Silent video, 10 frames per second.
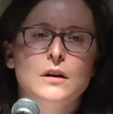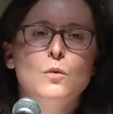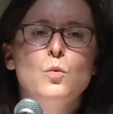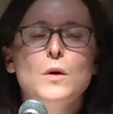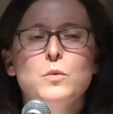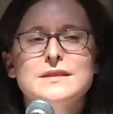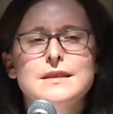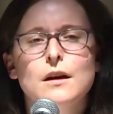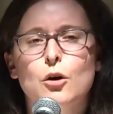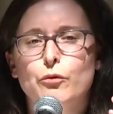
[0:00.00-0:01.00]
What was
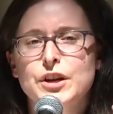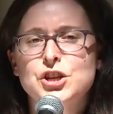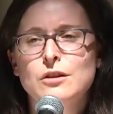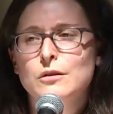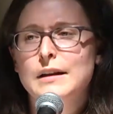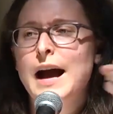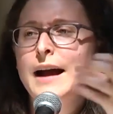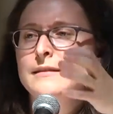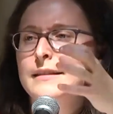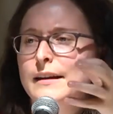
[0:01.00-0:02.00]
the original
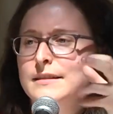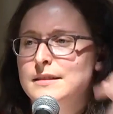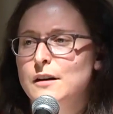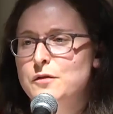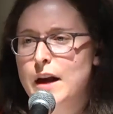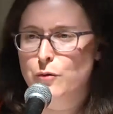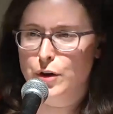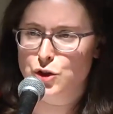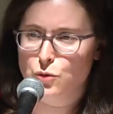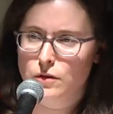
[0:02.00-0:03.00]
context of that
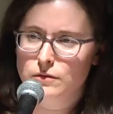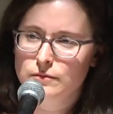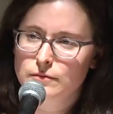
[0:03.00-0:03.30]
ritual?